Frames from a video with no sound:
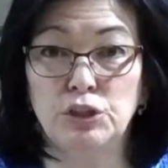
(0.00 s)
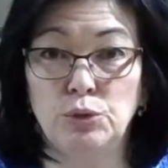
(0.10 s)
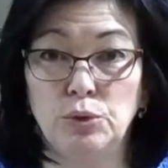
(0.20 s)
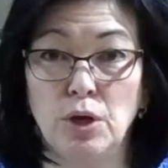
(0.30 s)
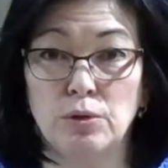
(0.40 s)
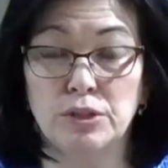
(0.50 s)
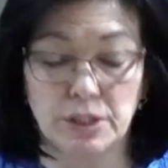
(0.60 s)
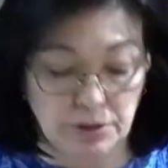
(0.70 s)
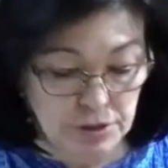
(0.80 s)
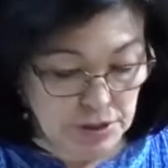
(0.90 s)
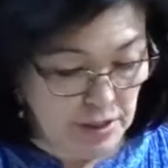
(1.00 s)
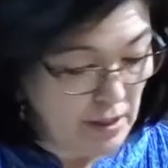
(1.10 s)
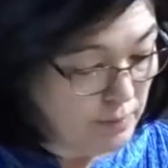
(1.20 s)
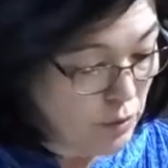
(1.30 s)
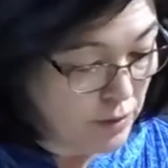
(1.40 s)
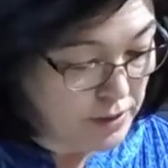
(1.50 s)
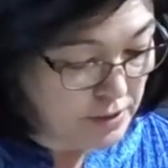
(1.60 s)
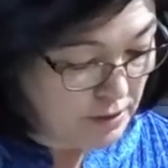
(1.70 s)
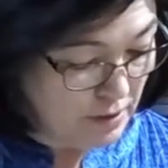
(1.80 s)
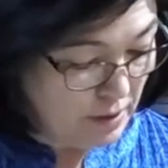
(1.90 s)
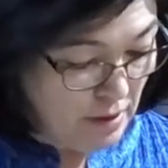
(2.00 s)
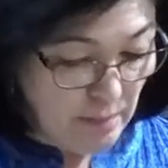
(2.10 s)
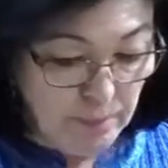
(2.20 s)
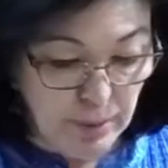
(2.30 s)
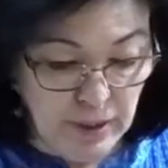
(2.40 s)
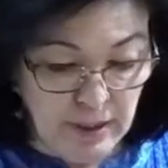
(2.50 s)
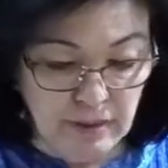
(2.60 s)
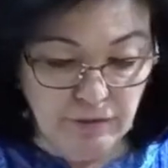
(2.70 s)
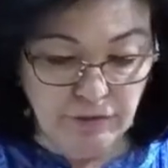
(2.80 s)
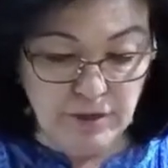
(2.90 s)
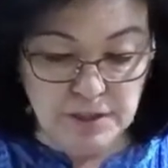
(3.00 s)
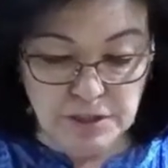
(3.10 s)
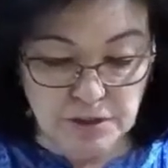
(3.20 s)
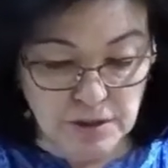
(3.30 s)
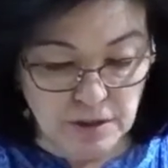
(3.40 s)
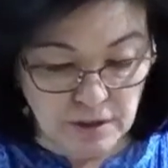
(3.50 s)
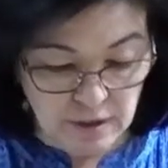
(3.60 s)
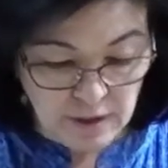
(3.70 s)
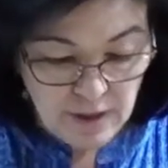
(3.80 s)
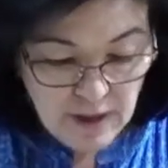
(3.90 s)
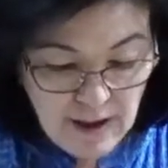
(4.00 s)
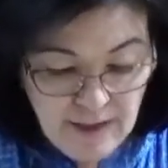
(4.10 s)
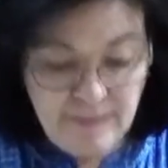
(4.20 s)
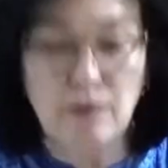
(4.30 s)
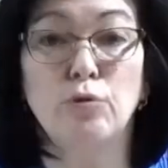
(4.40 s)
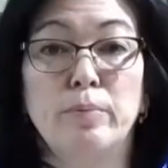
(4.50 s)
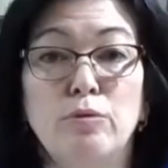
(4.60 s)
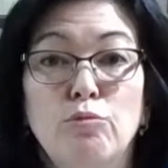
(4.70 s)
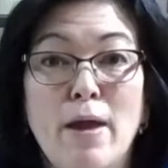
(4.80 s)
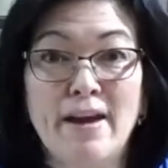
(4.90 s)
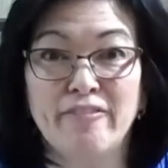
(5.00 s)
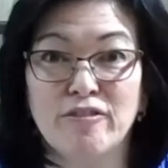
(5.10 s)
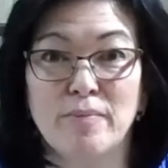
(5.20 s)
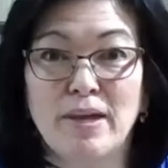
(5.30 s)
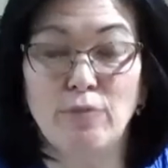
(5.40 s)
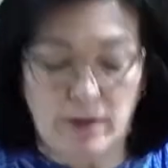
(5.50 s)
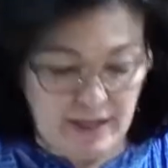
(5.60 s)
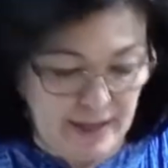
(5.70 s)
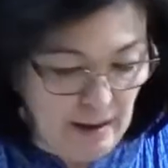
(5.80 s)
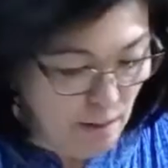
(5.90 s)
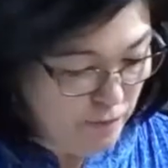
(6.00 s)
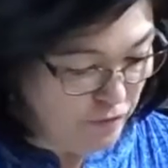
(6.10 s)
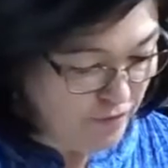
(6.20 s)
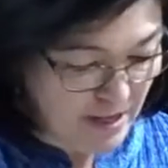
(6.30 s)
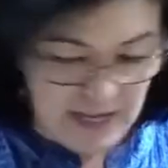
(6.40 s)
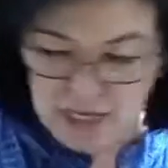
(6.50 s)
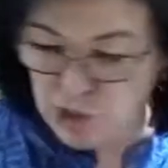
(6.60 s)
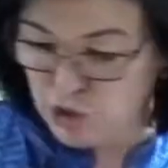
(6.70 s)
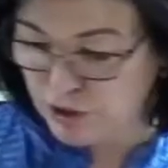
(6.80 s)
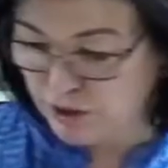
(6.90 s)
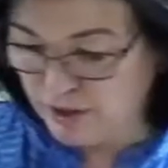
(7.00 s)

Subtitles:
to-go dinners that I'm going to put in the freezer, and they will be ready for me when I get home from vacation.